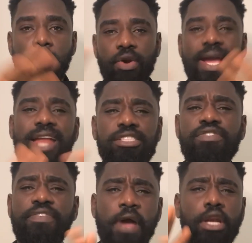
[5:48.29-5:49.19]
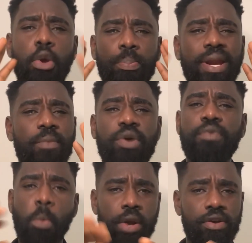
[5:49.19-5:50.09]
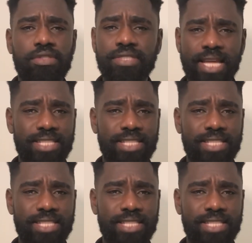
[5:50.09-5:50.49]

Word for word: But regardless of the fact that Miriam went from 100 to